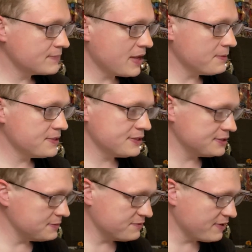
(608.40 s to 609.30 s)
Everything
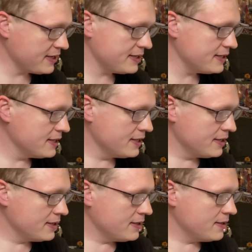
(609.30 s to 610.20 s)
seems fine.
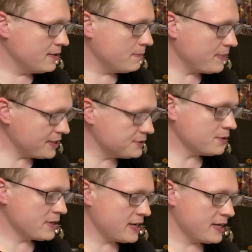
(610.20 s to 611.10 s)
Paint's
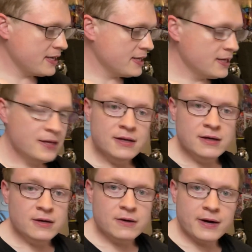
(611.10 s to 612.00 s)
okay.
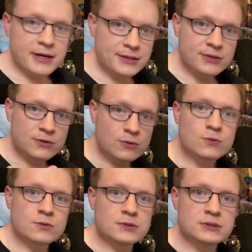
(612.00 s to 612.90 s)
All right,
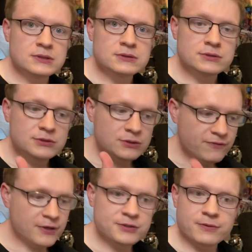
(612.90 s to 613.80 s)
cool. So
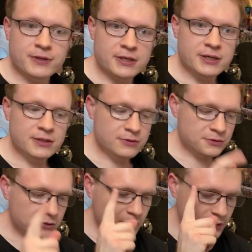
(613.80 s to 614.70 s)
far, so good.
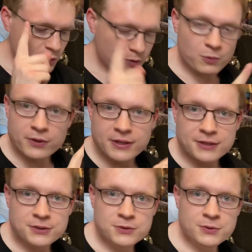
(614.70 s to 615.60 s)
There's only one more thing
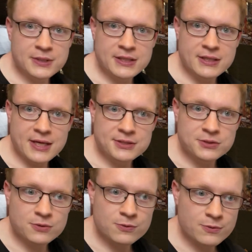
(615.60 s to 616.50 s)
to do, and
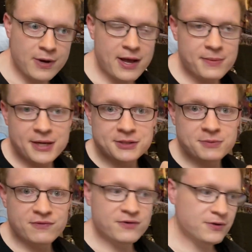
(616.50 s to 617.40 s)
that's grab an
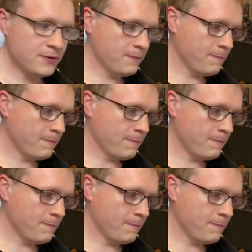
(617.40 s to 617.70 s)
X-Men figure.